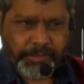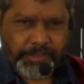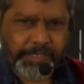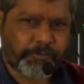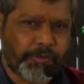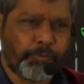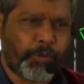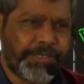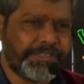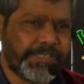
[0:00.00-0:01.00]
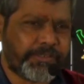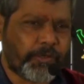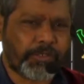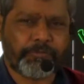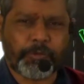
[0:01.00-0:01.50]
At one point, they
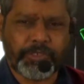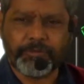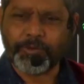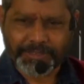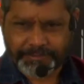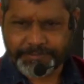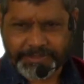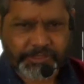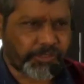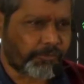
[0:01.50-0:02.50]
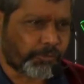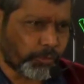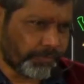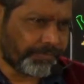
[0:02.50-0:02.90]
thought of only one instead of two.